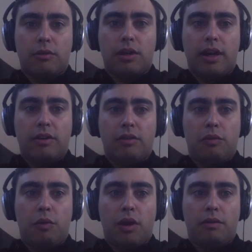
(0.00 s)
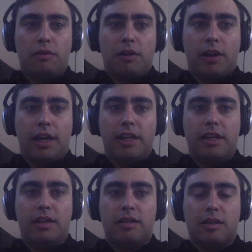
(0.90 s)
of rundown of what Fargate
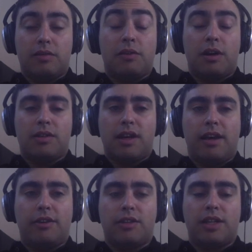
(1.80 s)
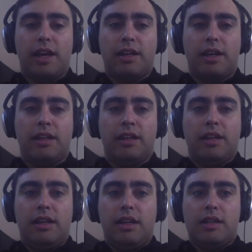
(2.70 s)
is, as far as I understand it,
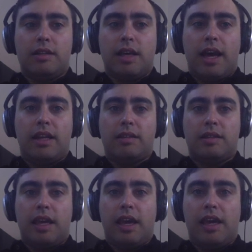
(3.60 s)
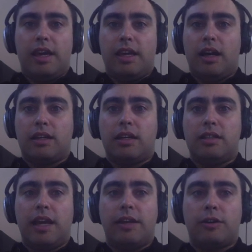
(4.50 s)
is that it's a
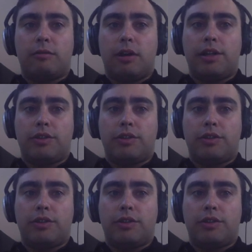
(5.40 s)
container running